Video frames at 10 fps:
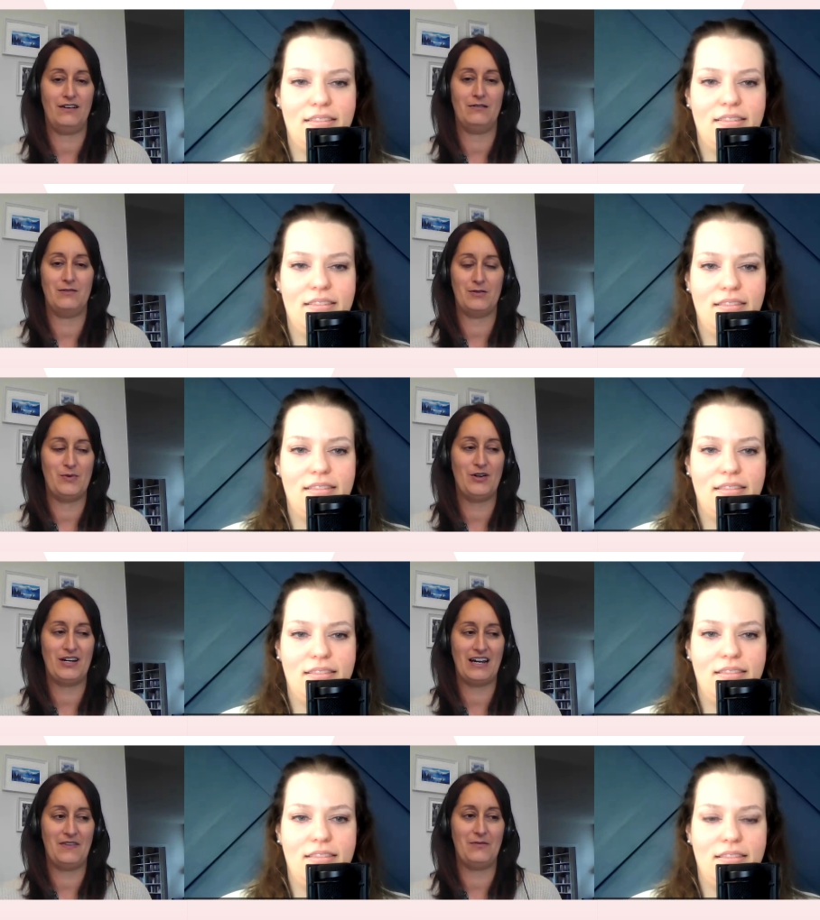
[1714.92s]
Speaker 1: it very
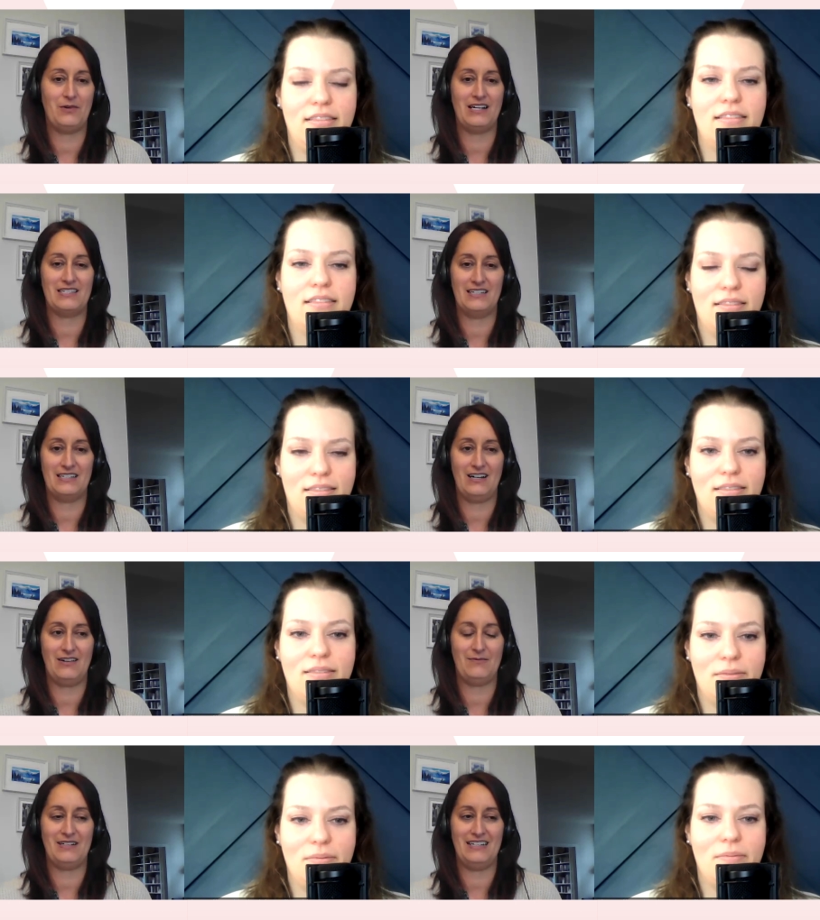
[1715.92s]
rewarding. And then when I sit
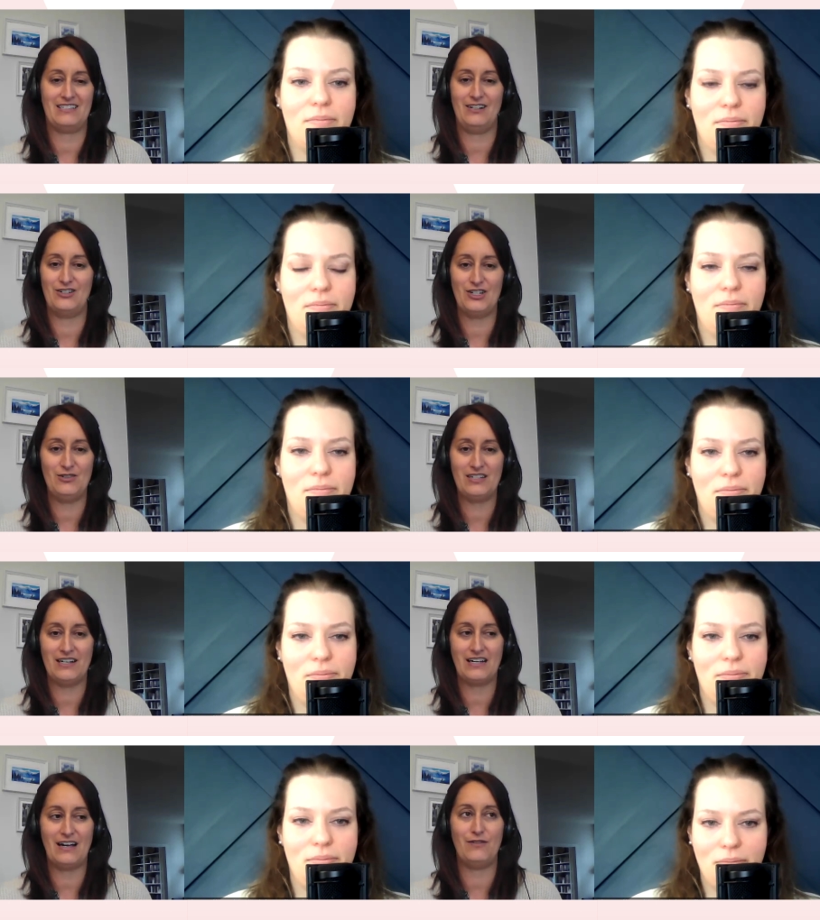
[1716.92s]
down at my desk on
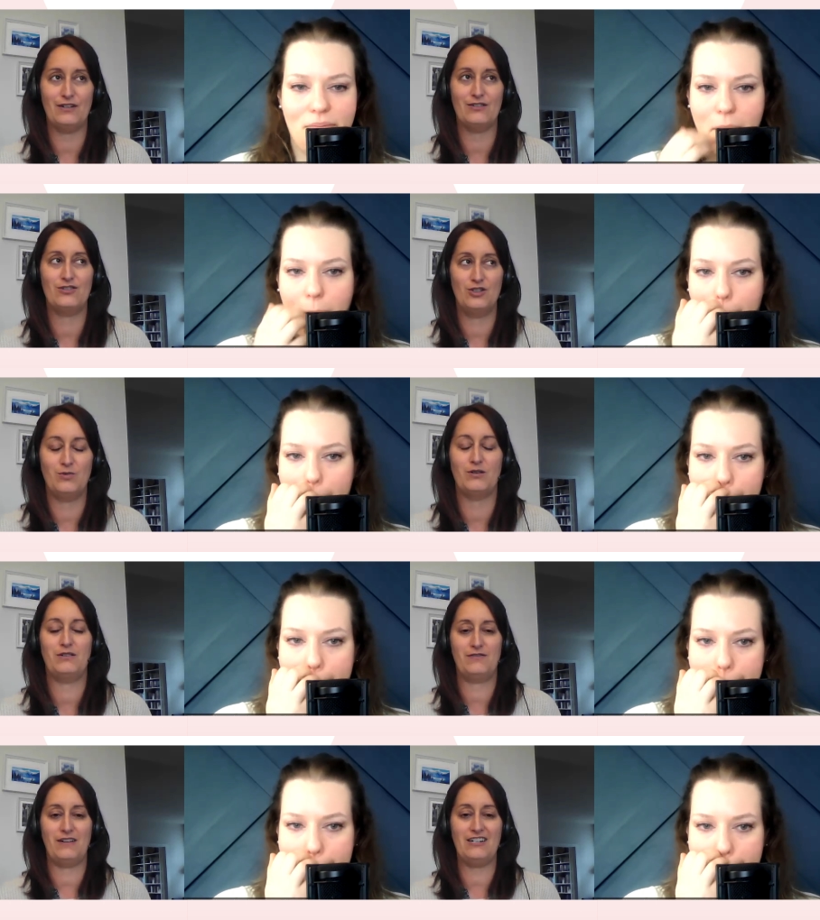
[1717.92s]
Tuesdays, I feel super
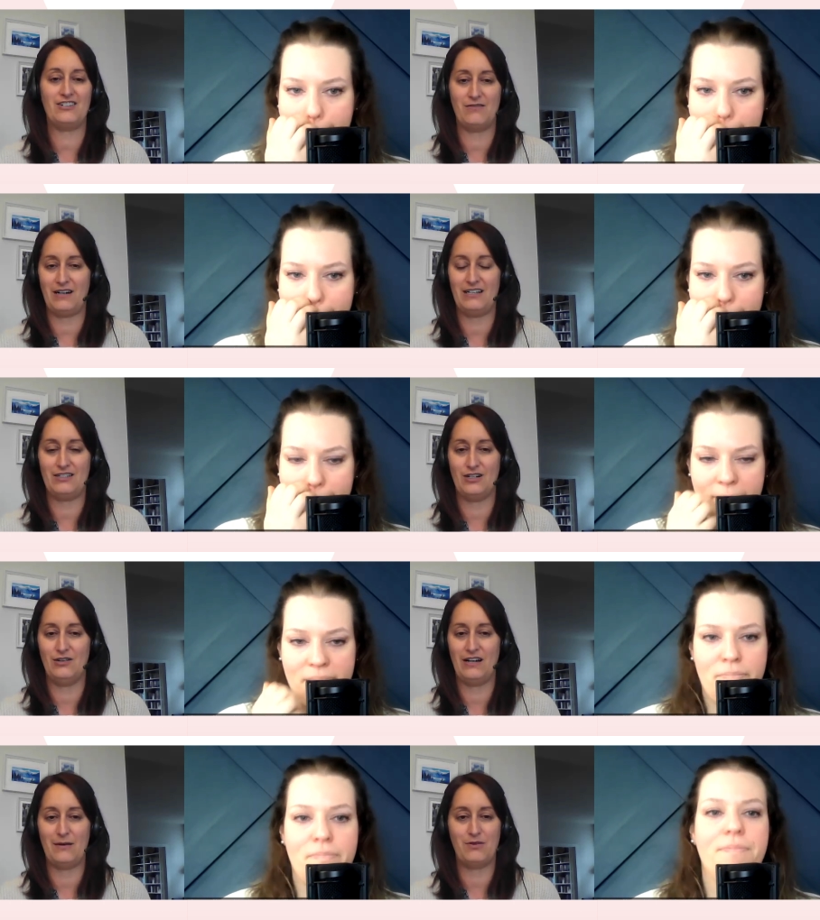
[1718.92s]
refreshed and ready to
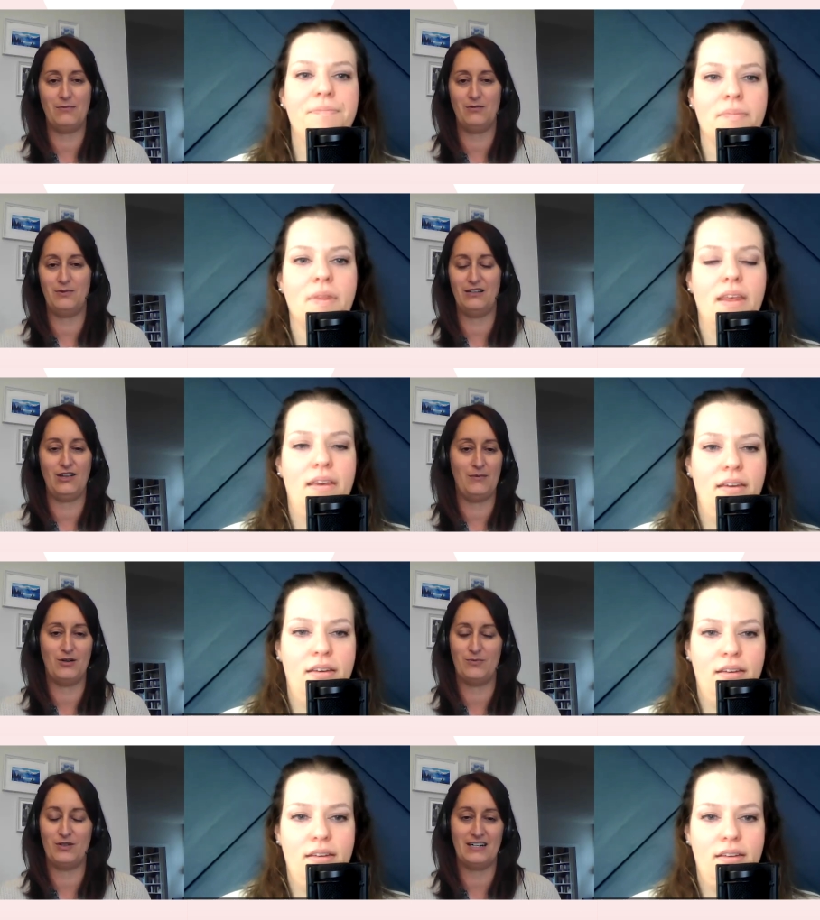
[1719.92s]
go. And I'm probably a lot
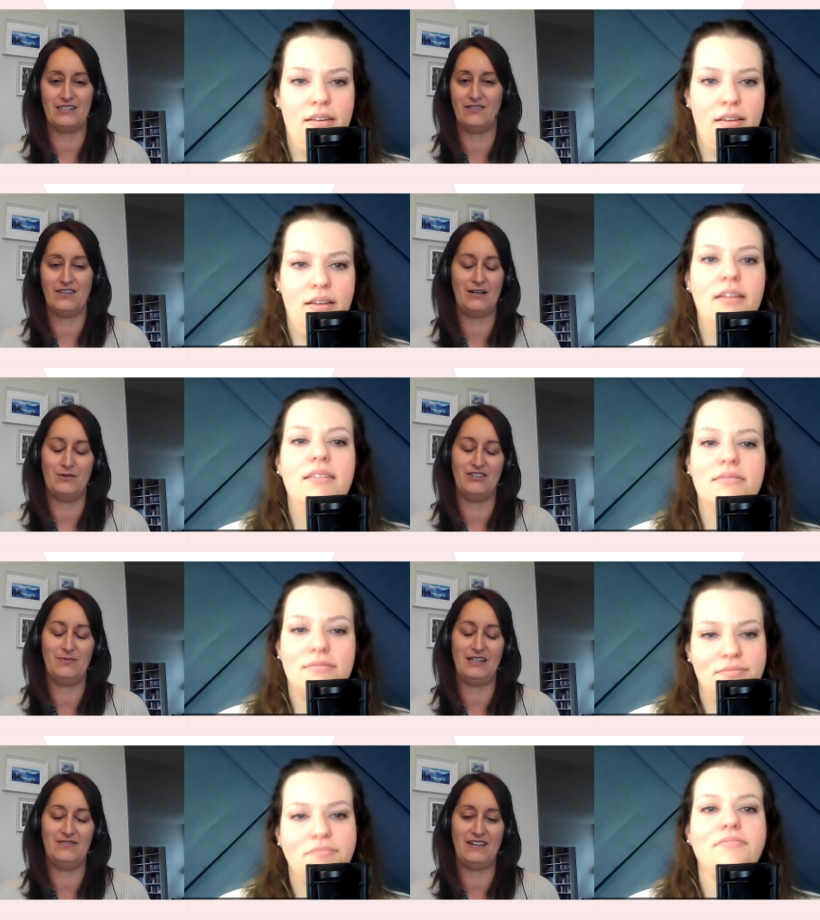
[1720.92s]
Speaker 2: more productive than I would
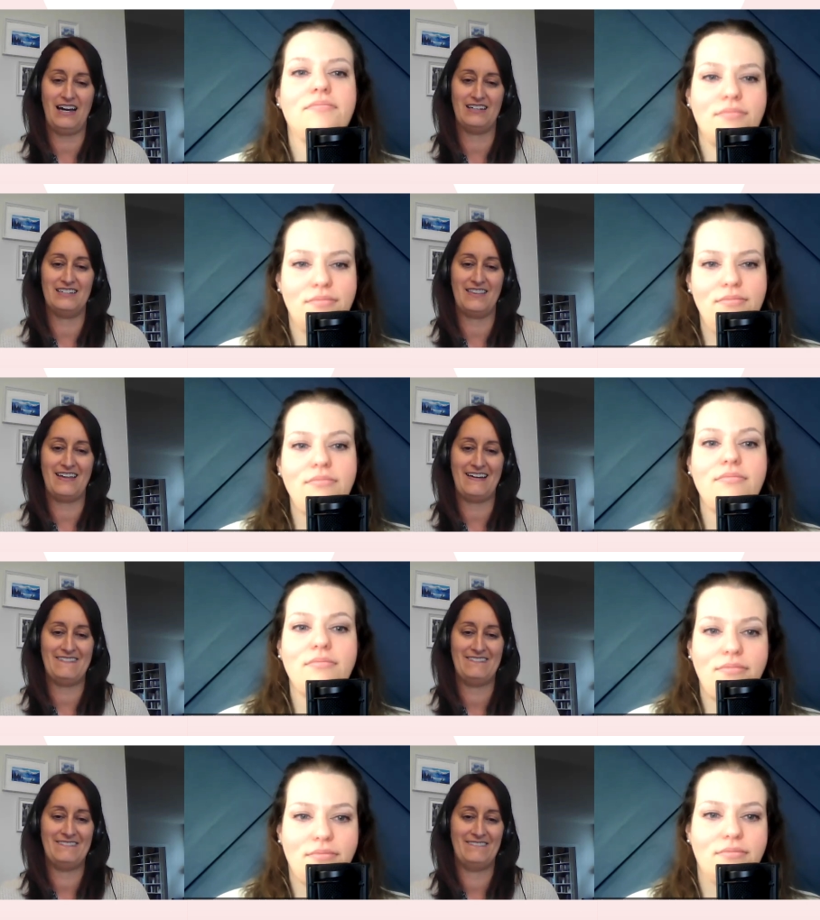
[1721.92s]
have been if I hadn't done that.
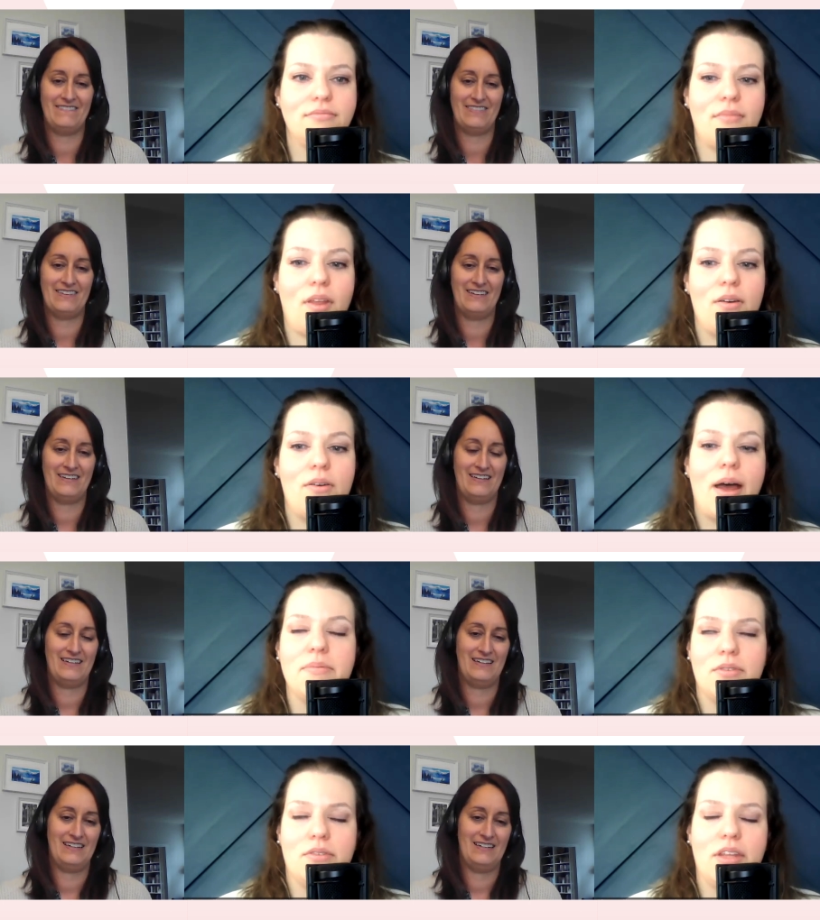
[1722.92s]
Oh,
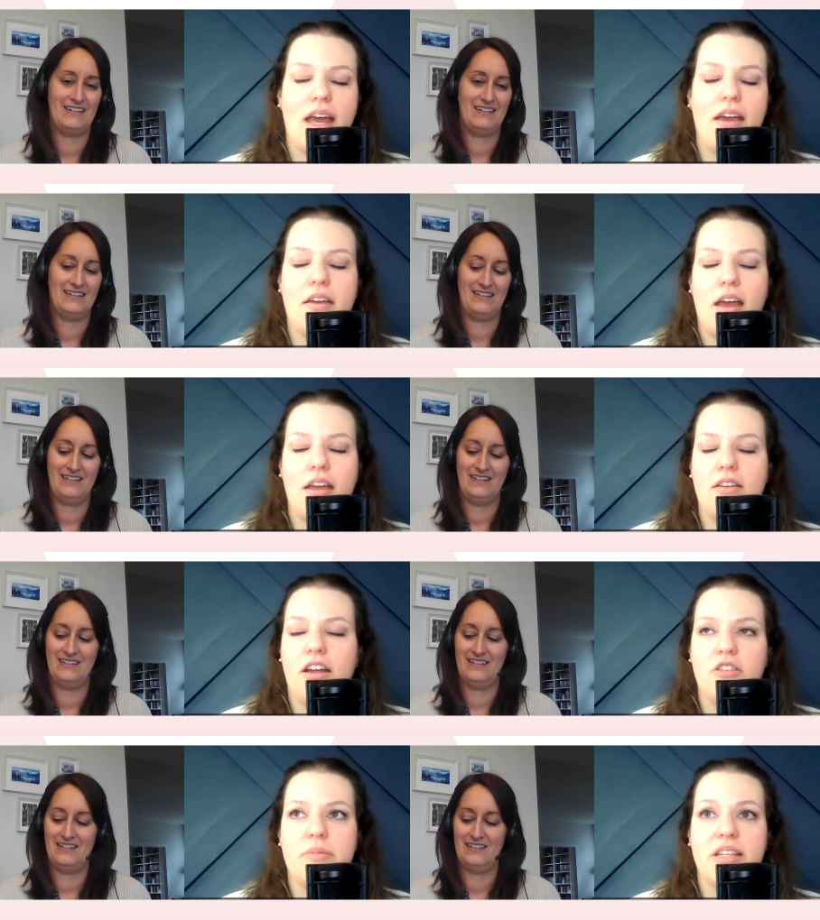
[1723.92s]
absolutely. I
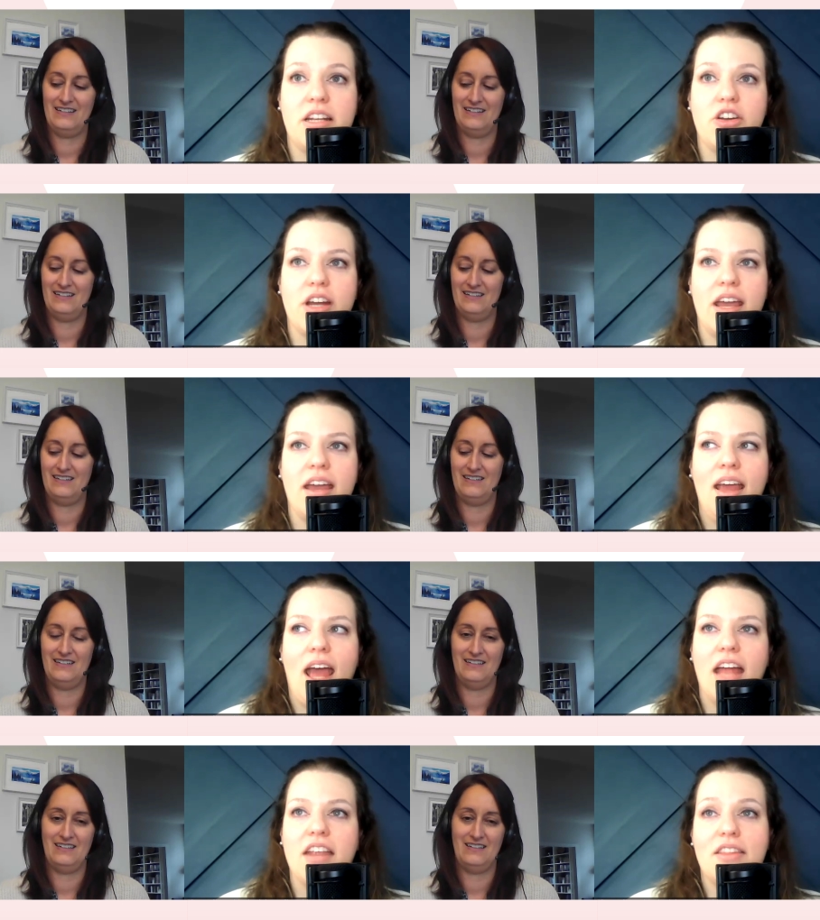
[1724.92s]
100% agree.
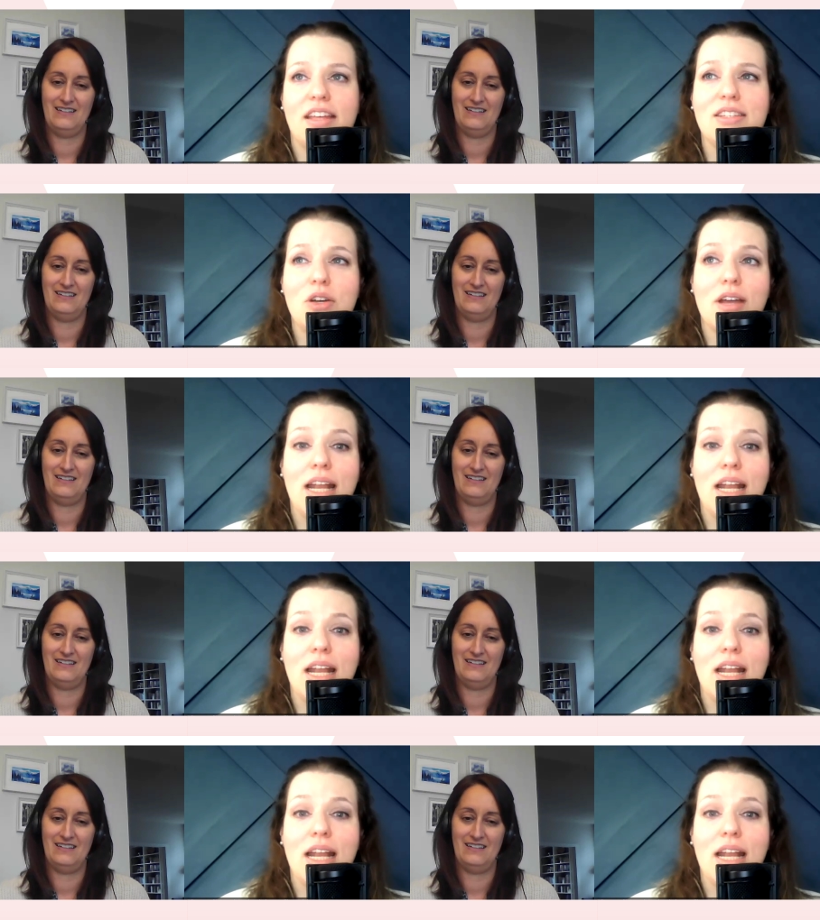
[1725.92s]
And that's a great